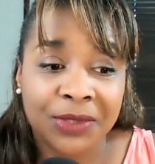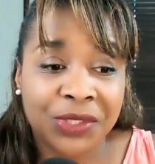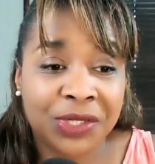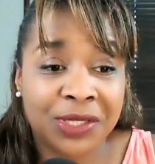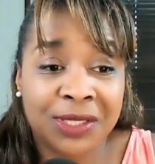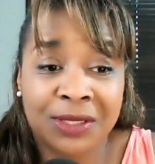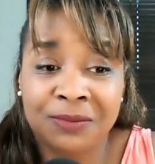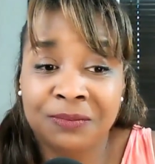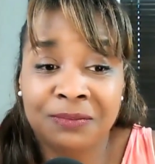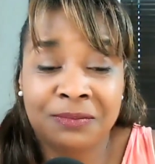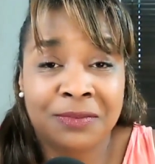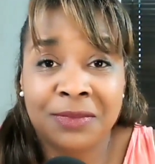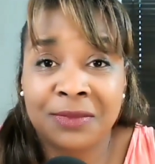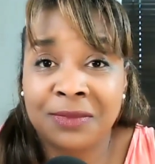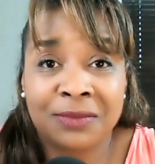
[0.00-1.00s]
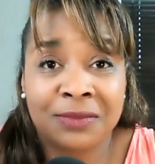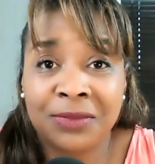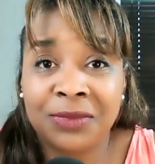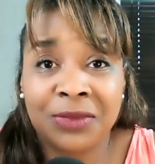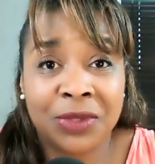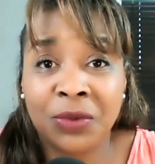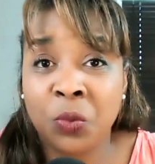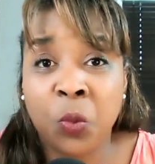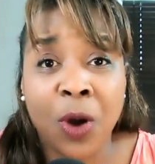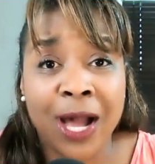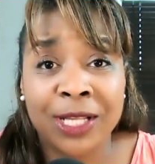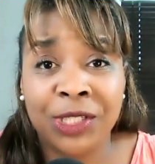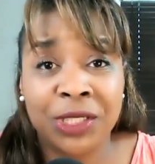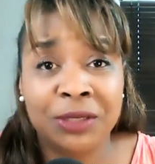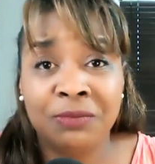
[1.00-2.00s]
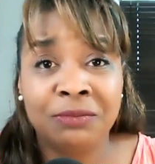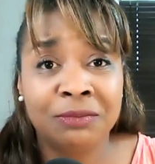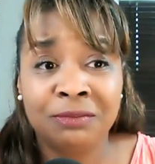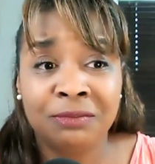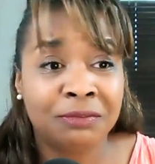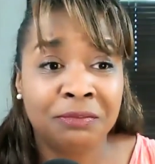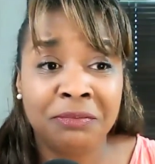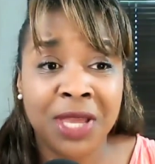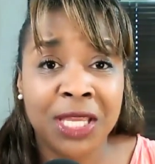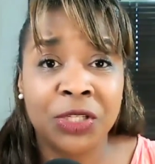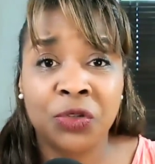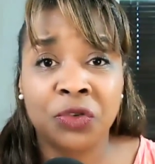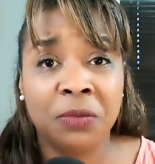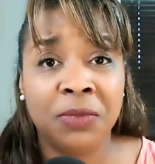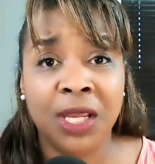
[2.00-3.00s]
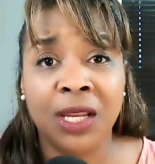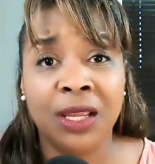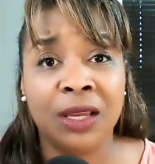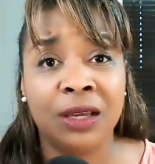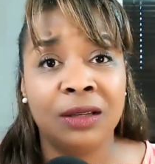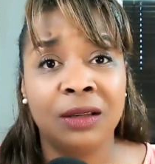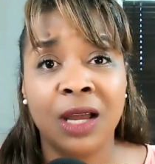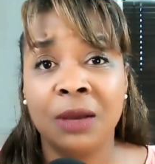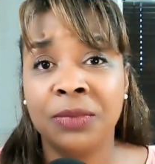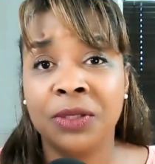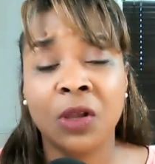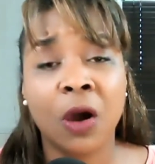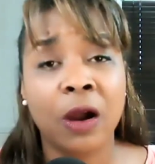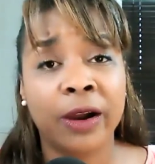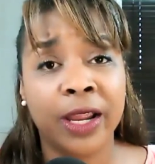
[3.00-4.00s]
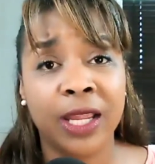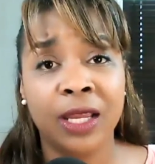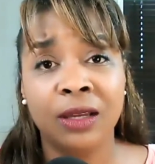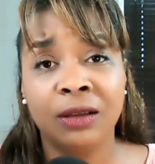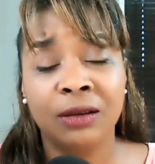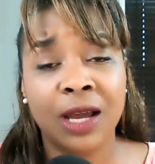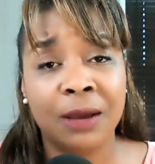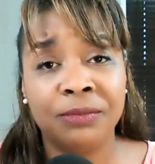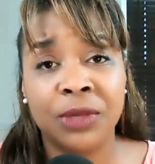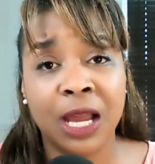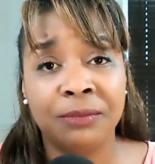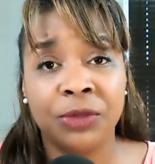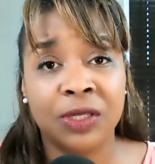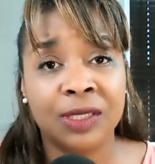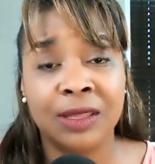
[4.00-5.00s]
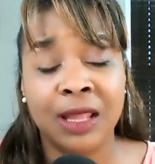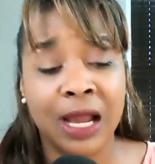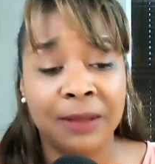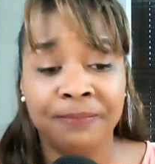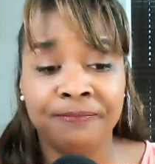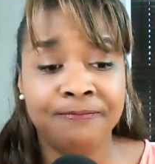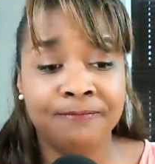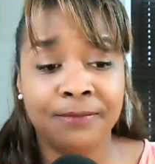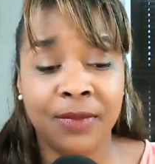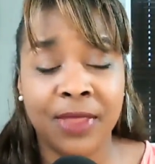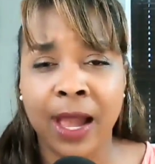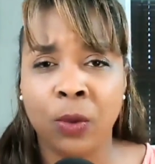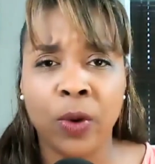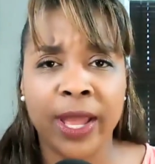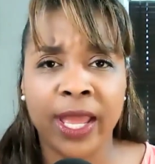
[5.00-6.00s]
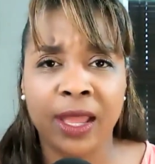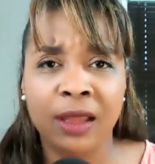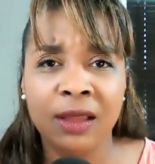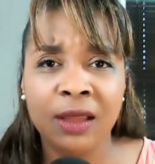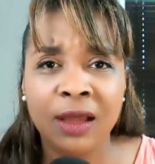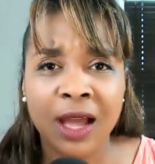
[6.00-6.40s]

just watch mainstream media. I'm sorry. I'm, I'm just not that way.